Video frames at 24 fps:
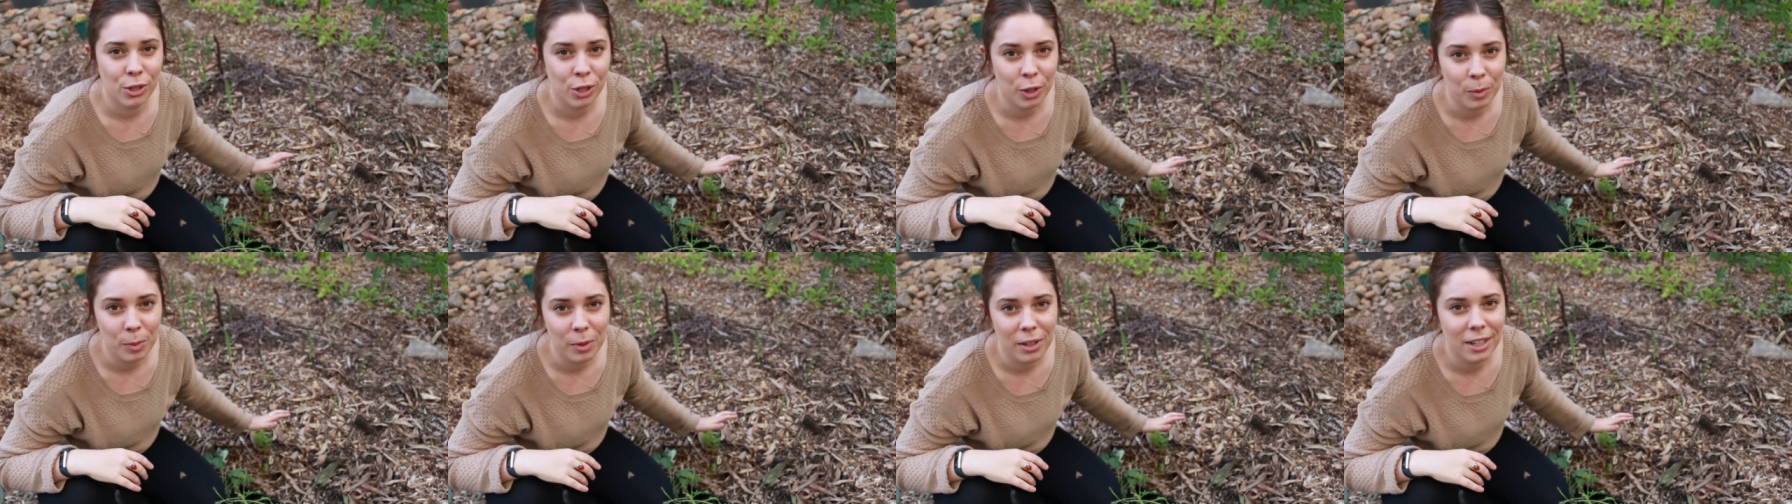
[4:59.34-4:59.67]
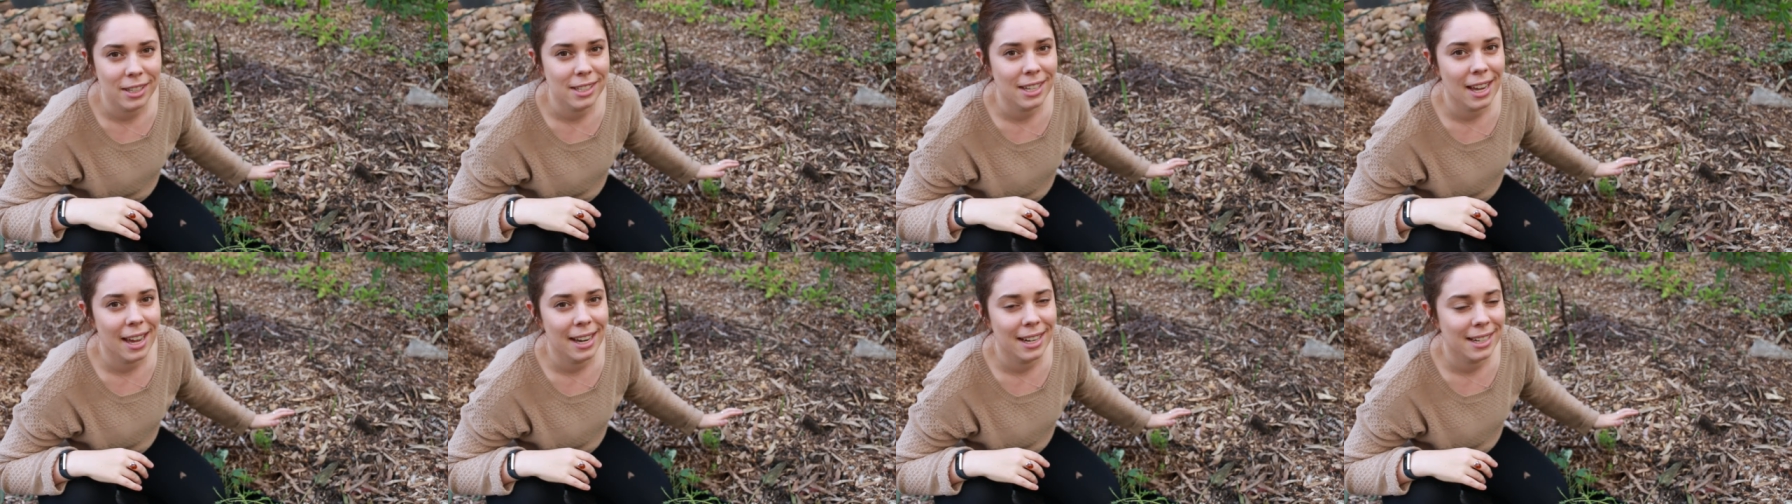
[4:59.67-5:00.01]
super
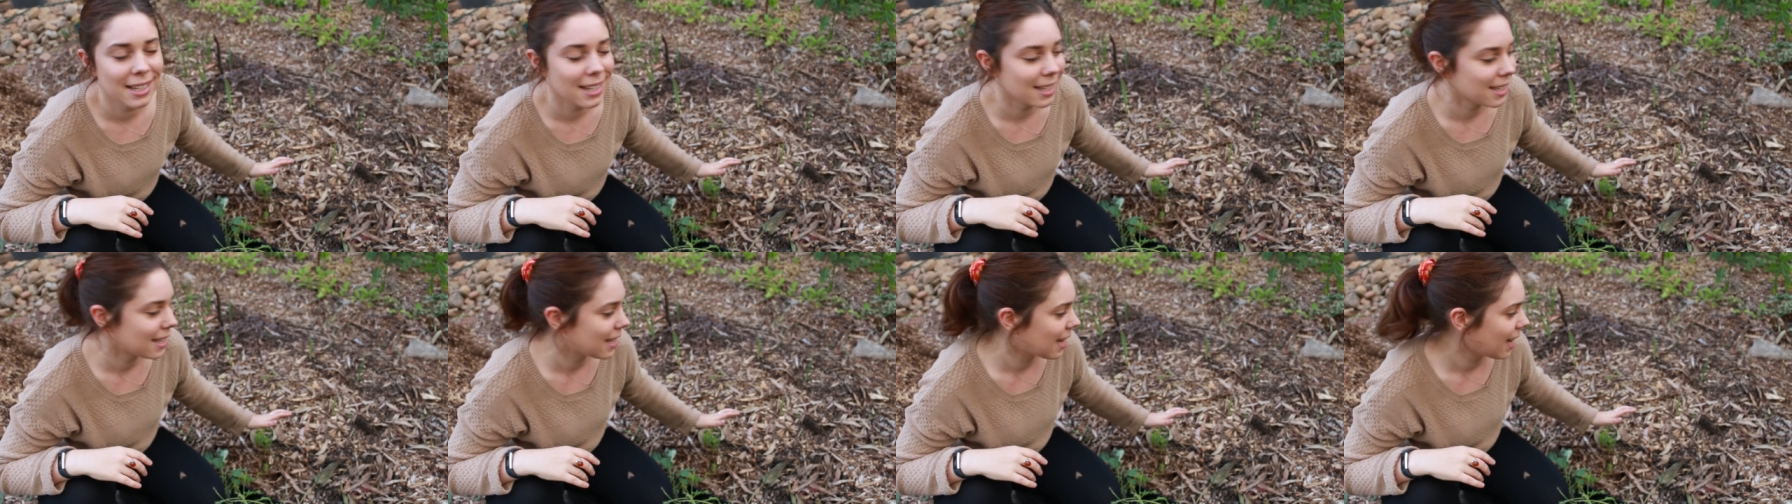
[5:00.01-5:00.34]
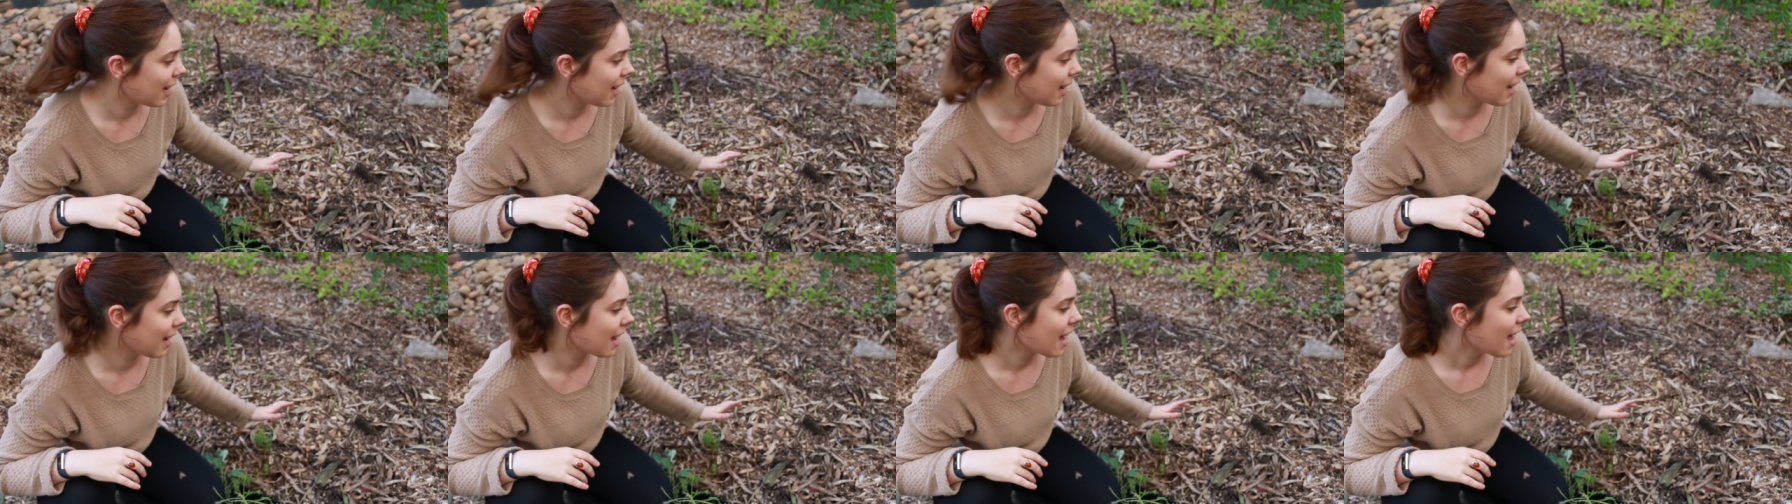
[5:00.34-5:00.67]
exciting to
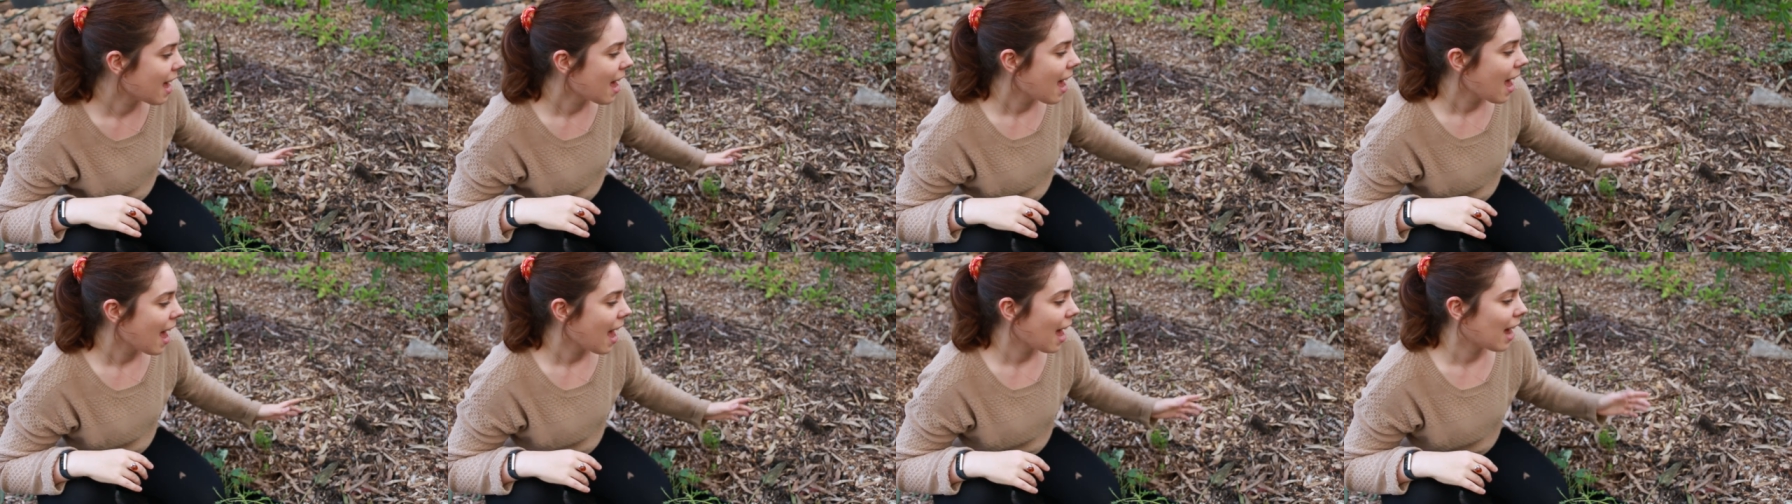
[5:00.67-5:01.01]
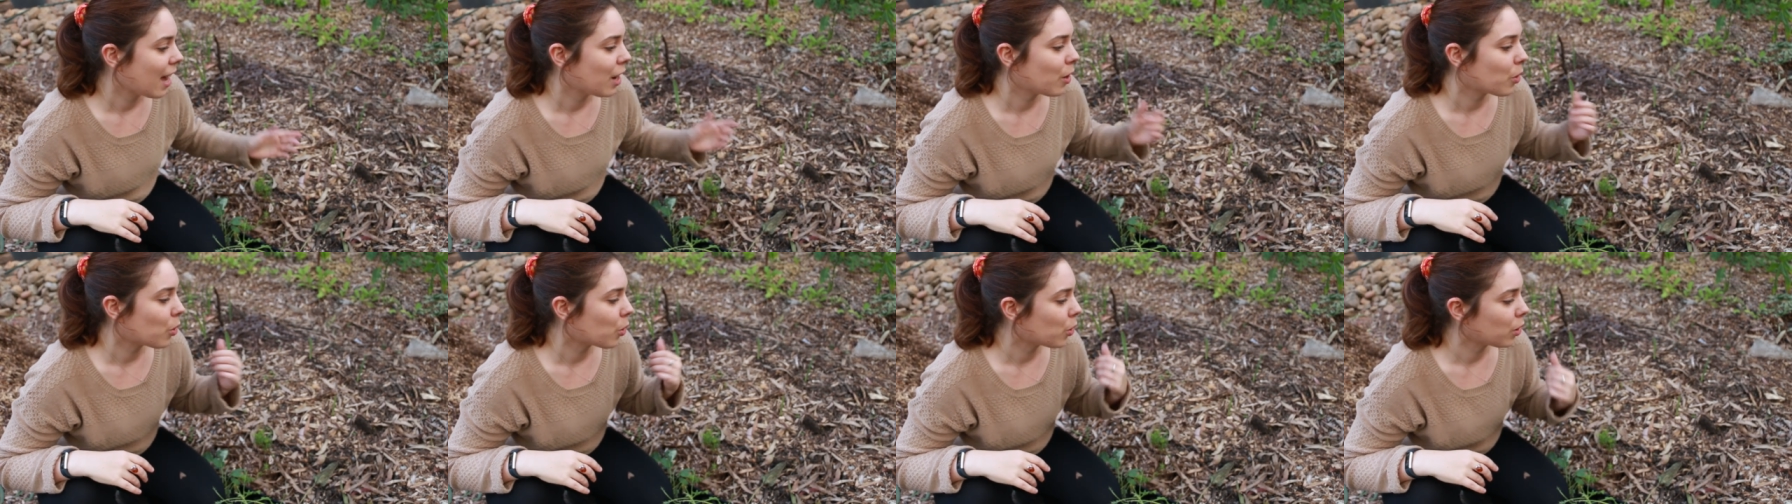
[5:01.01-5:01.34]
see
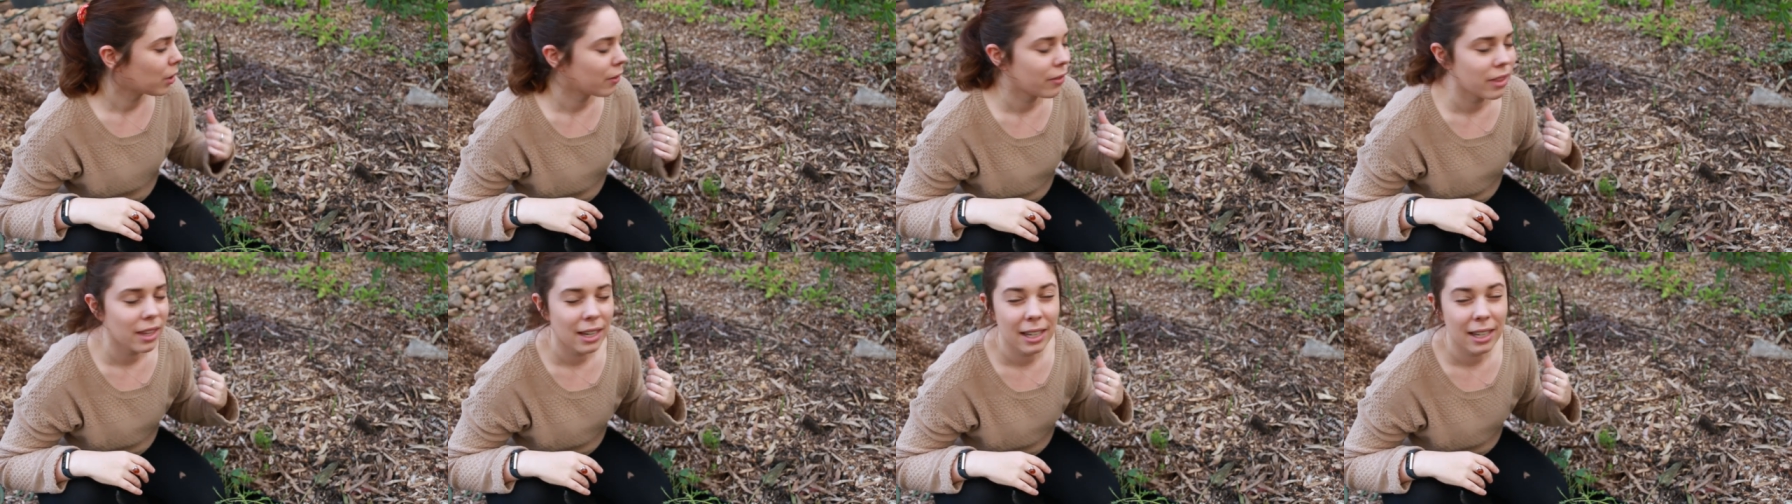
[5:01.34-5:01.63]
and all of